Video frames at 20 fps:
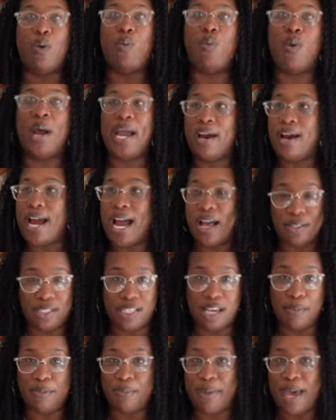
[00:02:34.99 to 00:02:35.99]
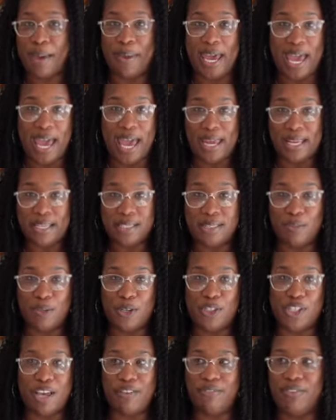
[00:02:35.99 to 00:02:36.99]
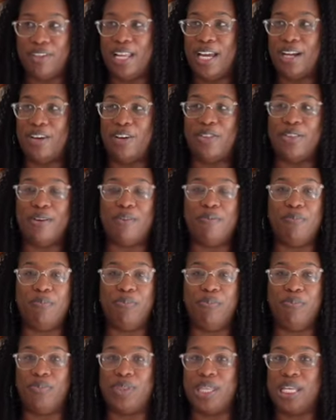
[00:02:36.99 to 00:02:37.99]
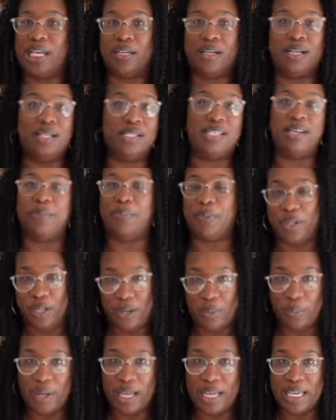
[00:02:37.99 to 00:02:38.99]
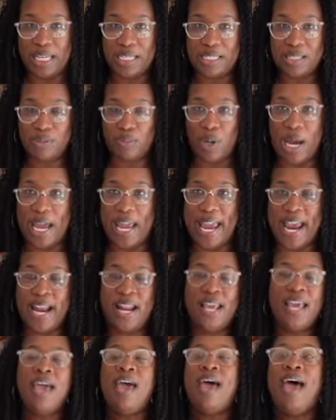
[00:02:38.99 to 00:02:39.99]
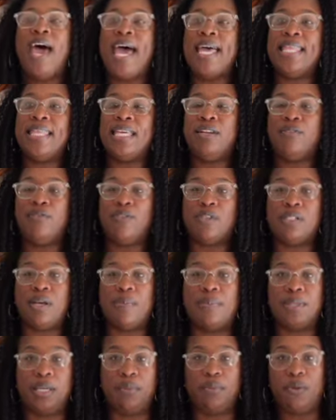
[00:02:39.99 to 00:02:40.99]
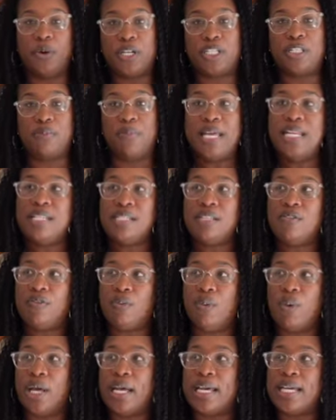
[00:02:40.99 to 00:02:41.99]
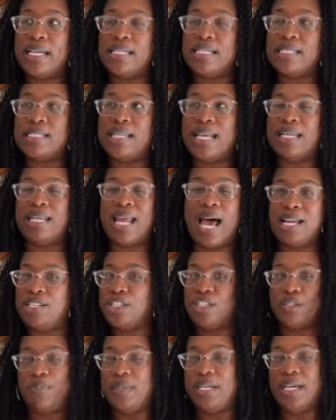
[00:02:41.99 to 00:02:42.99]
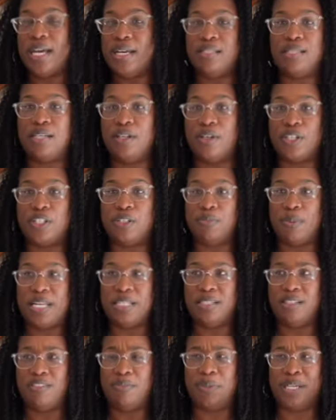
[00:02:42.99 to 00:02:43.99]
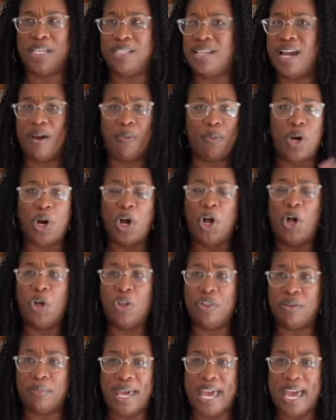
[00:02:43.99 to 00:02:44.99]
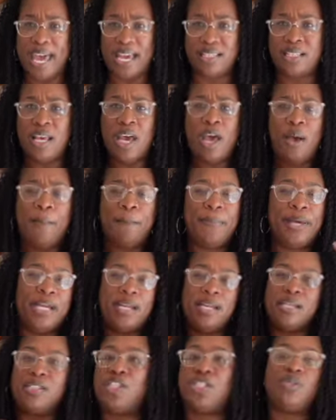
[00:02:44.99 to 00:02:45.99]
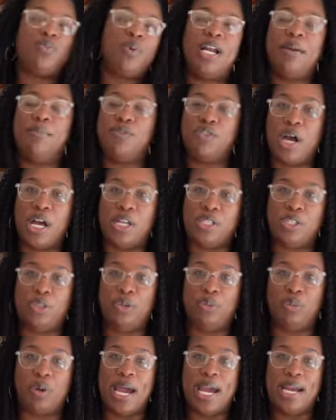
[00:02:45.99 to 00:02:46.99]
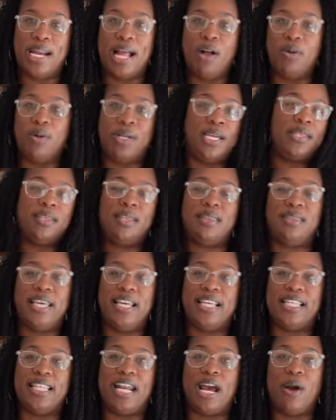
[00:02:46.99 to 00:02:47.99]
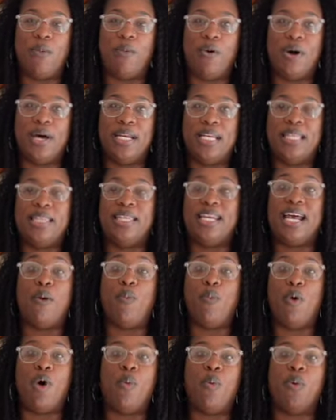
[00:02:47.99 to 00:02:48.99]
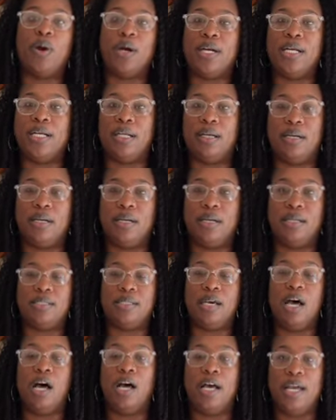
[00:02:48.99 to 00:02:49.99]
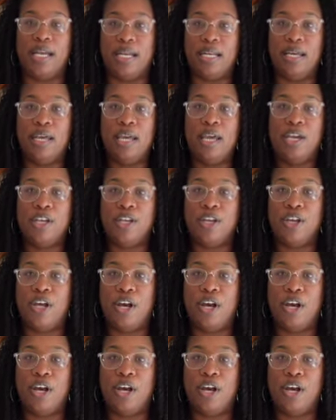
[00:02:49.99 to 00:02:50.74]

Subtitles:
wear out some of my bags, which I feel like are the contemporary ones, right? And then for some of the more expensive ones, and not just because they're expensive, because I wear all the bags, but it's just what I'm drawn to, right? I'll get the thing that I want and then I won't wear it a ton, you